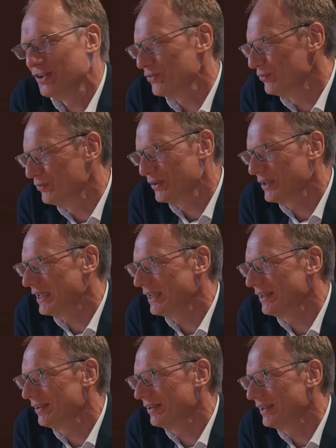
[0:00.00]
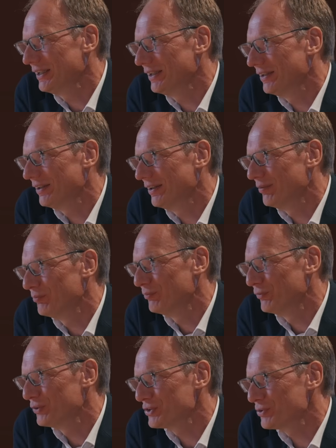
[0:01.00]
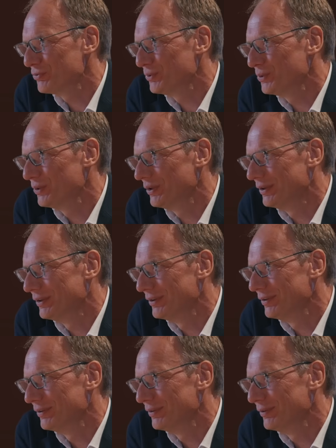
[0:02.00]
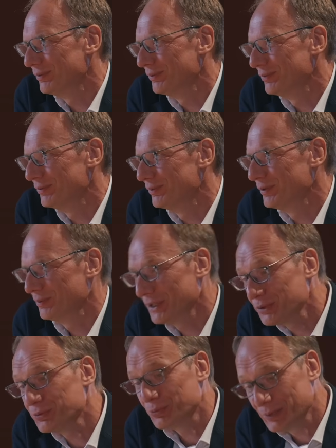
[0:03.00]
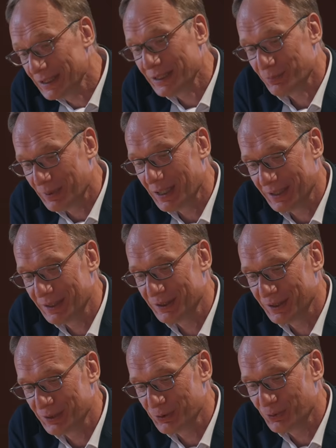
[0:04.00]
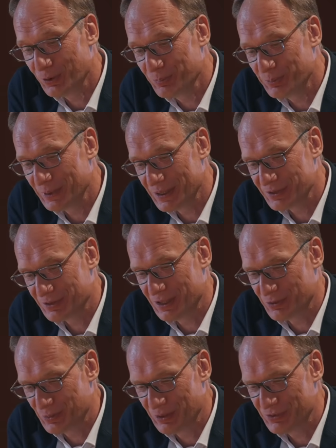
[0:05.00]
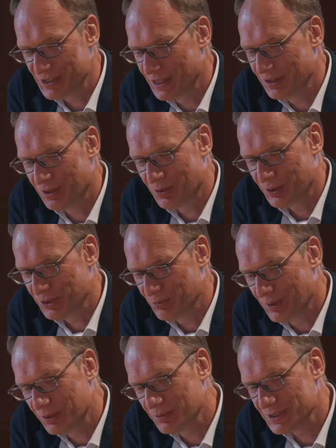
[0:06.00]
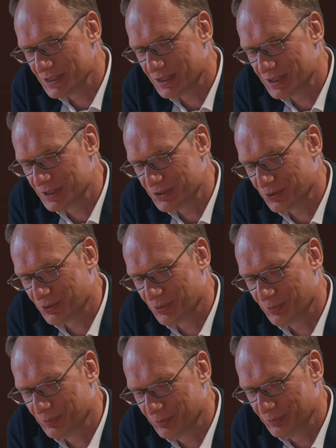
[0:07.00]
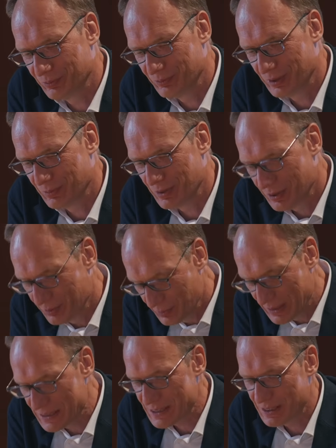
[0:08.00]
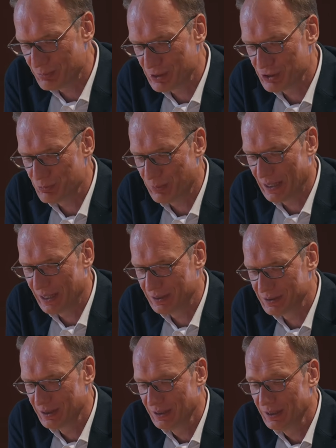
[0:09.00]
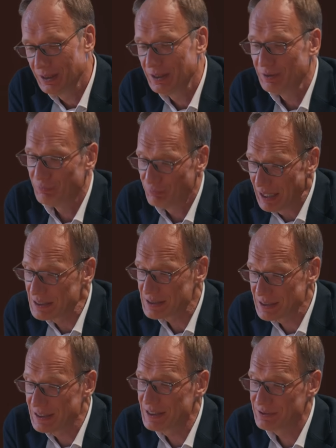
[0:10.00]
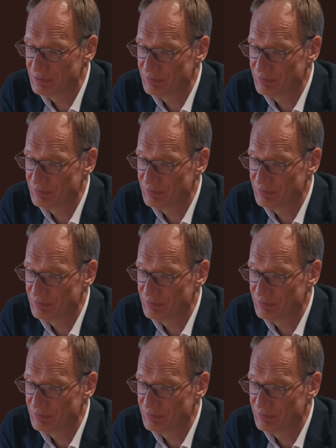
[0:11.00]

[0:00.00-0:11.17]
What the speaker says: Very clearly, first of all, we do really well in Europe, as we have seen in our Q1 results. So we are a well-established brand. France is a